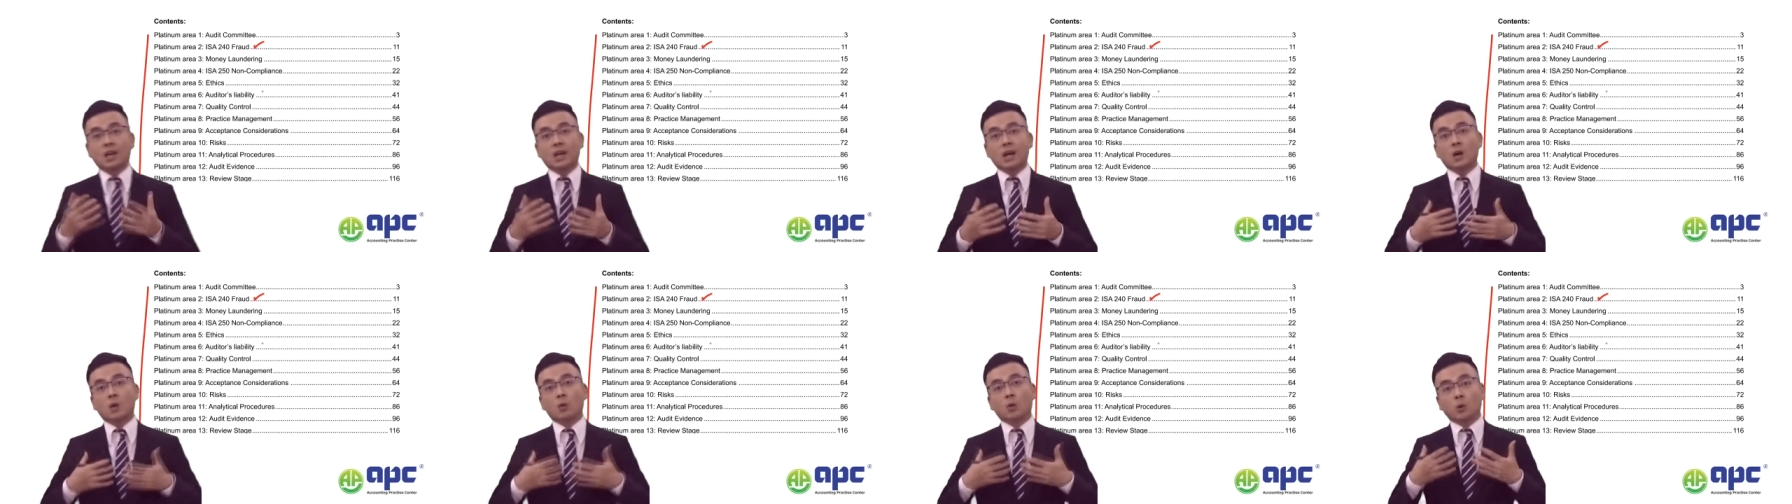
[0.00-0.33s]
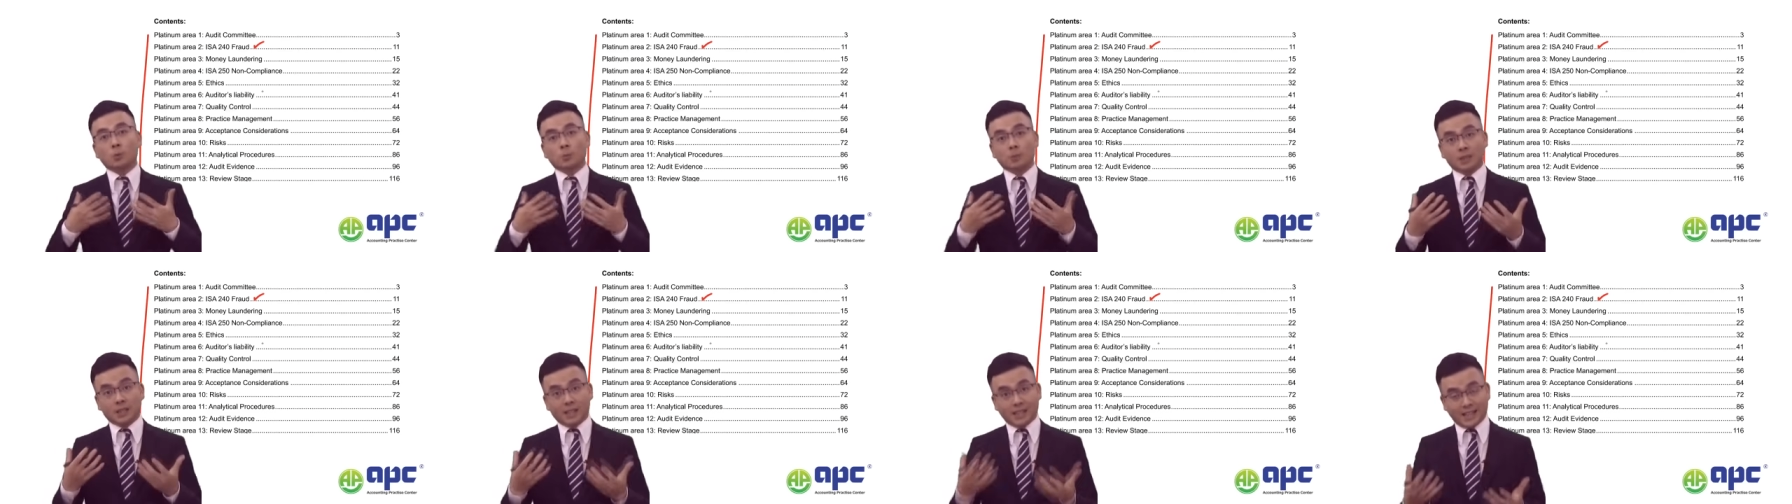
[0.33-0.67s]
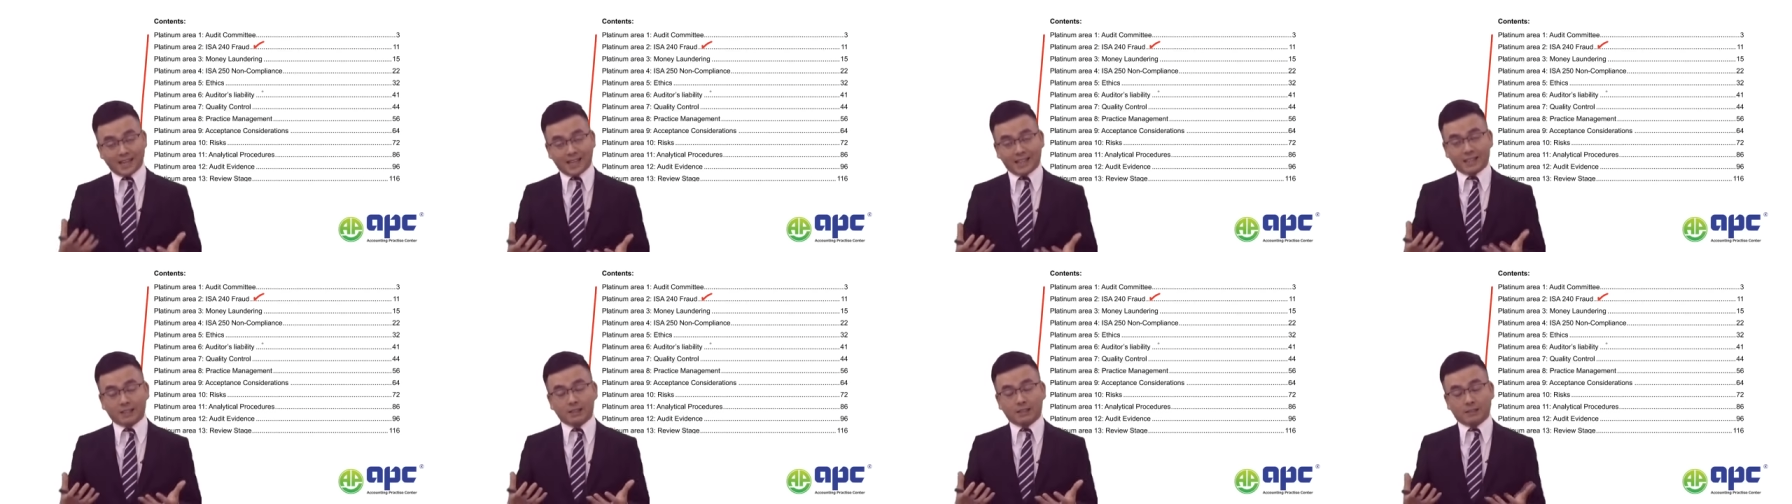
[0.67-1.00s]
it will be
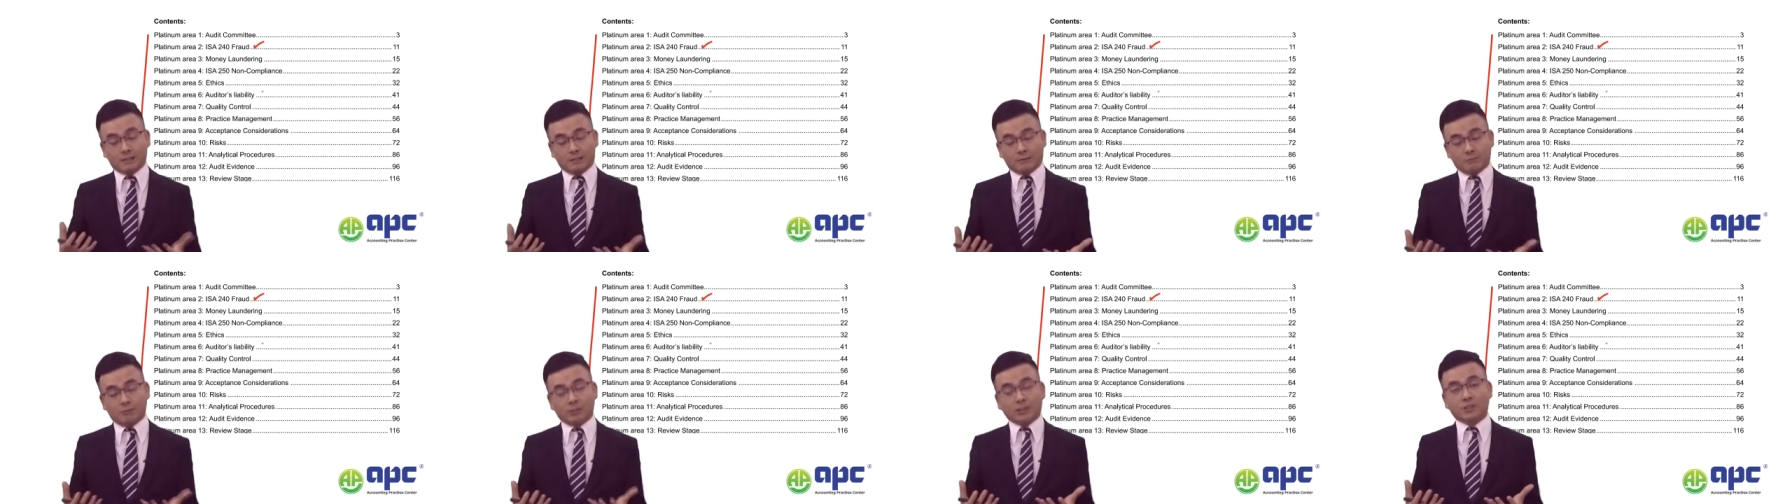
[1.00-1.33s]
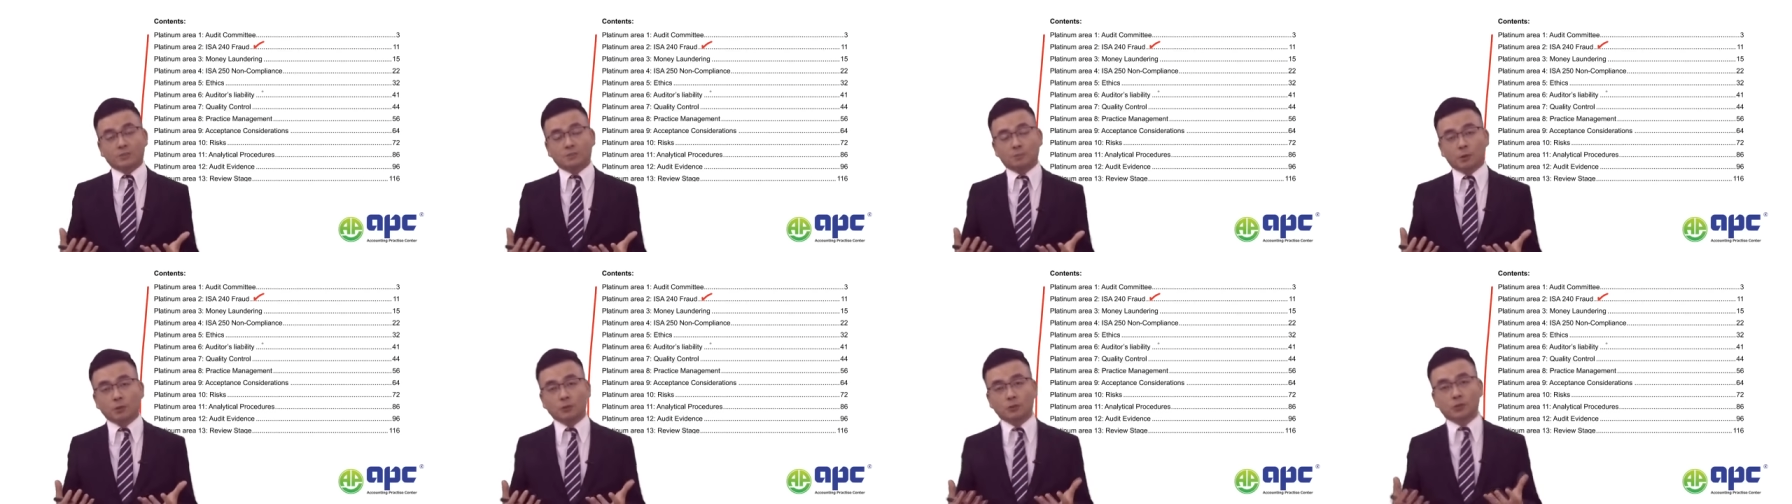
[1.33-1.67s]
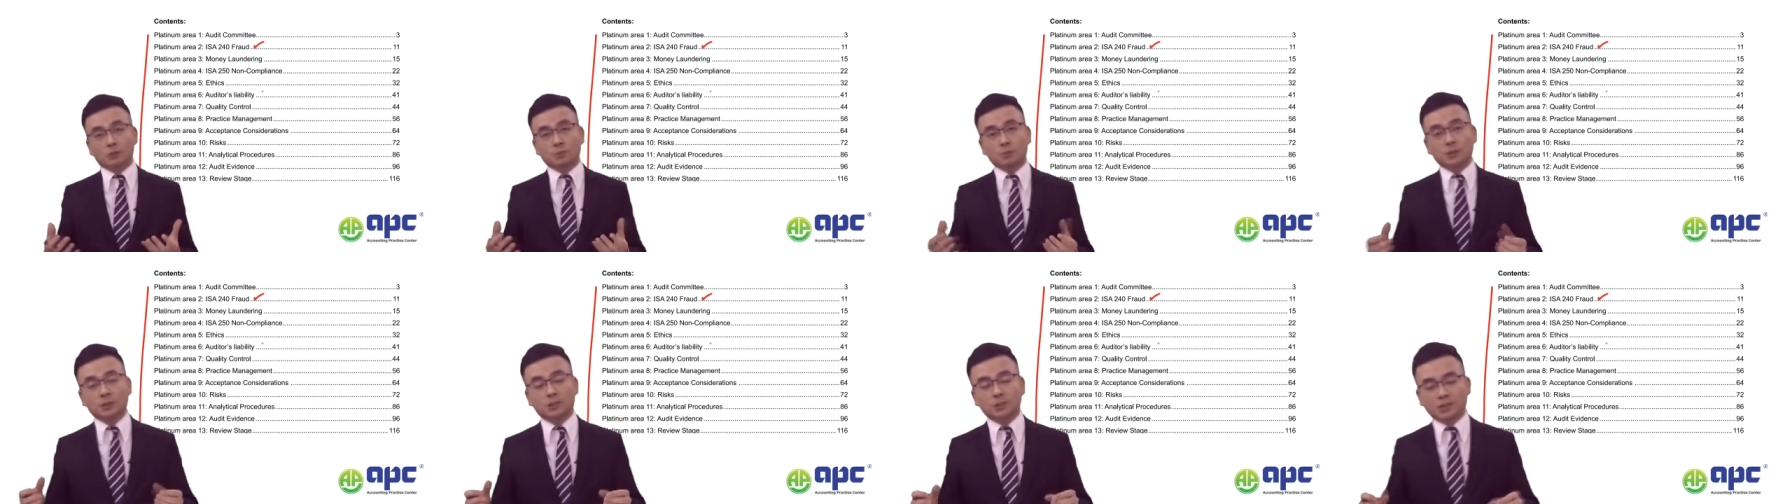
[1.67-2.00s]
the
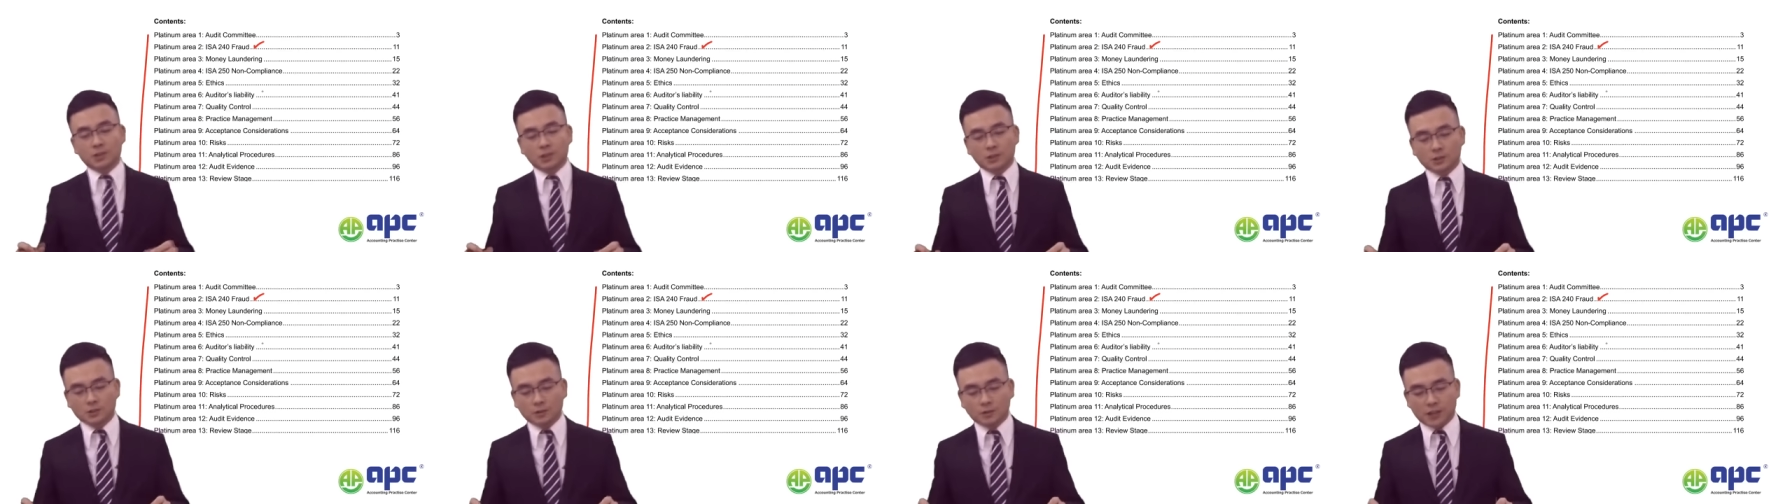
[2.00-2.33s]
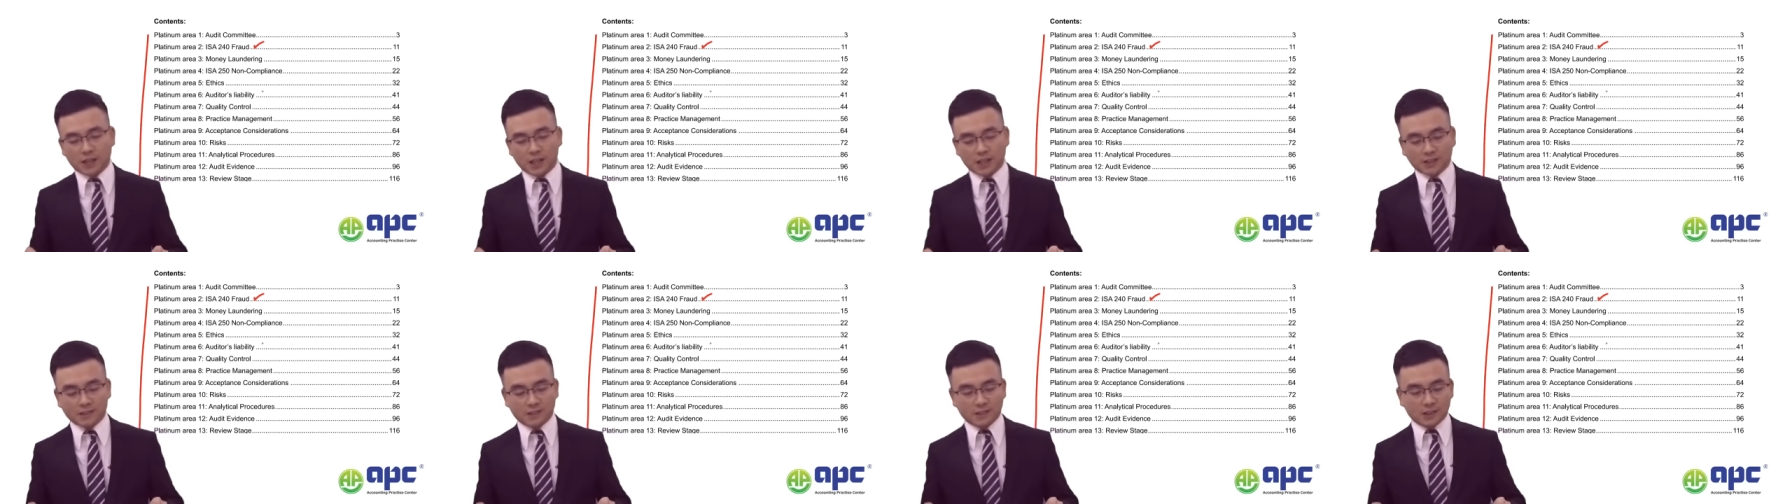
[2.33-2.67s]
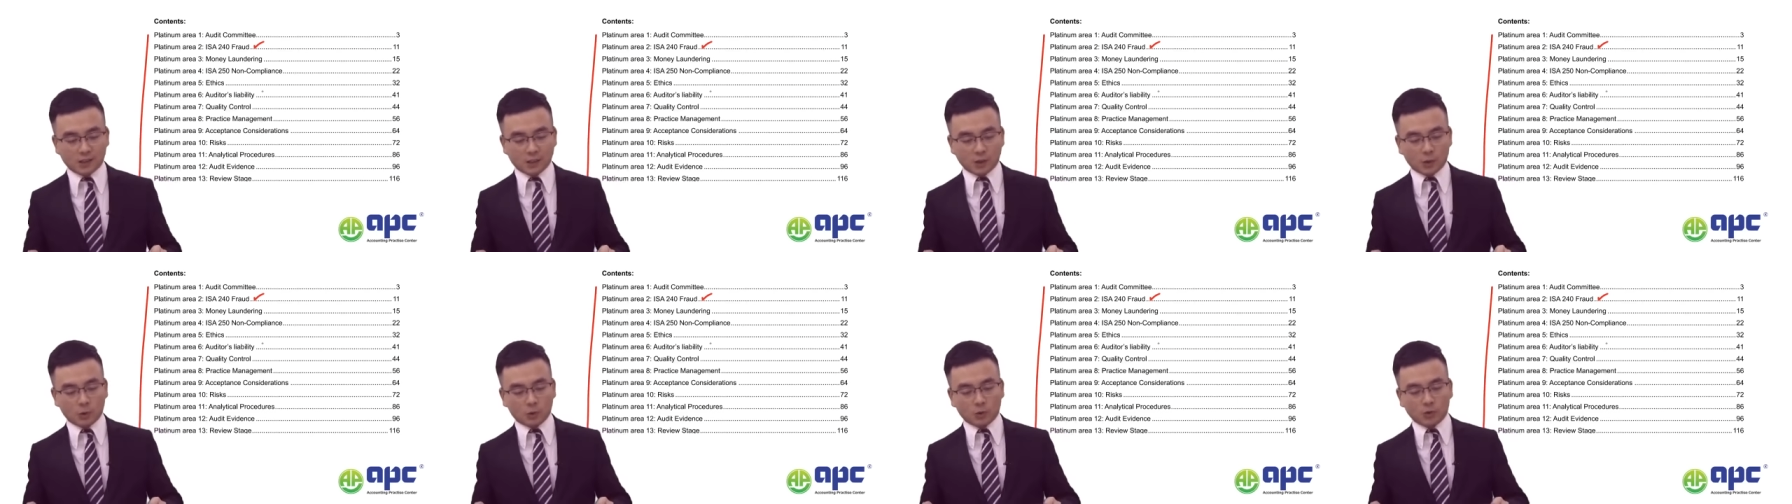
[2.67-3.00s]
responsibilities of the
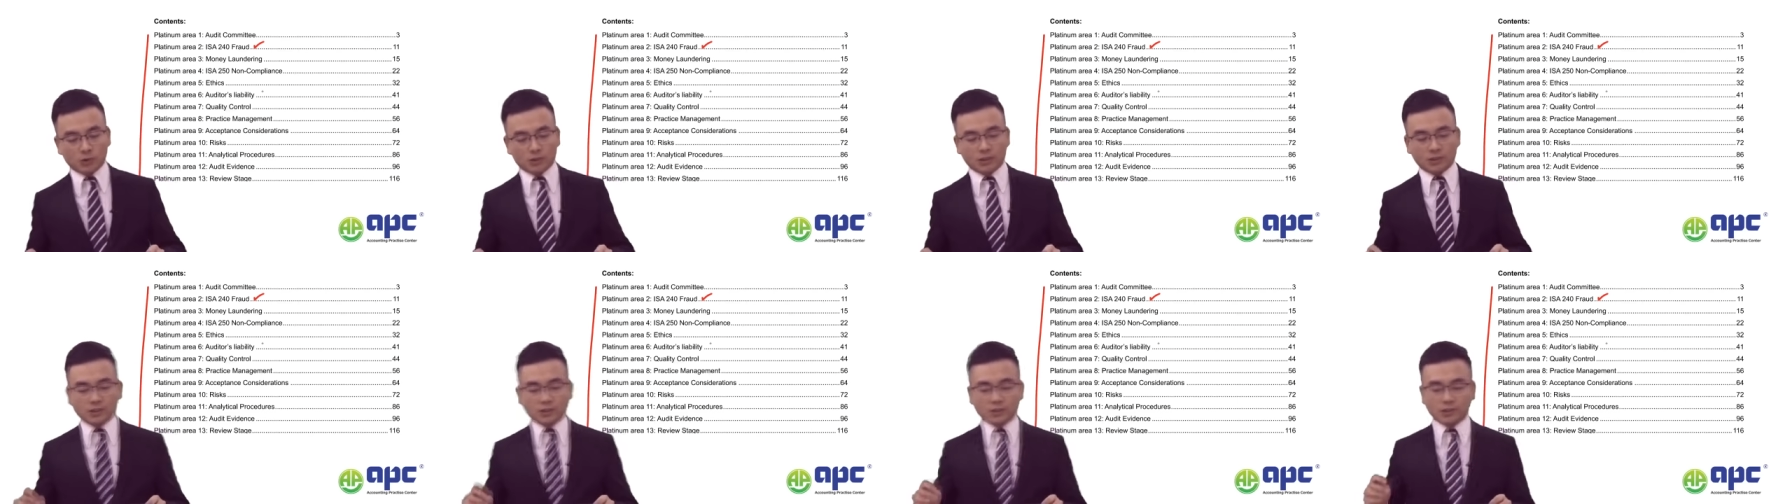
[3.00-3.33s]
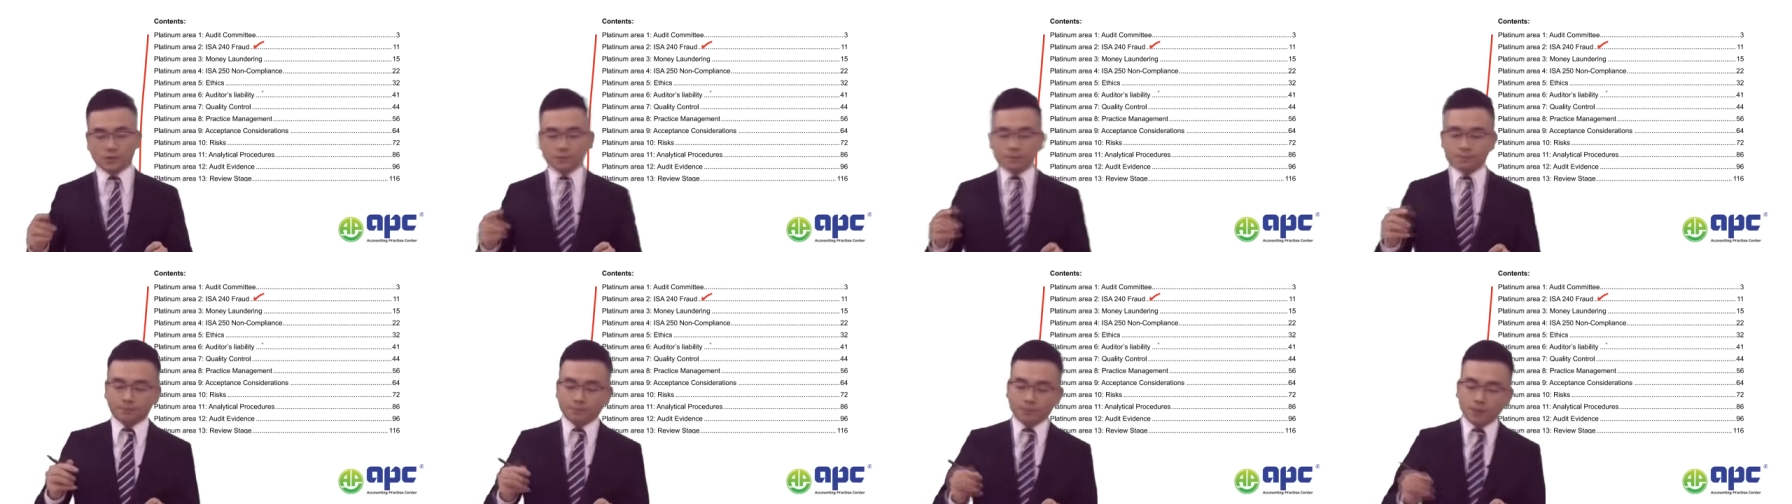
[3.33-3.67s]
external auditors.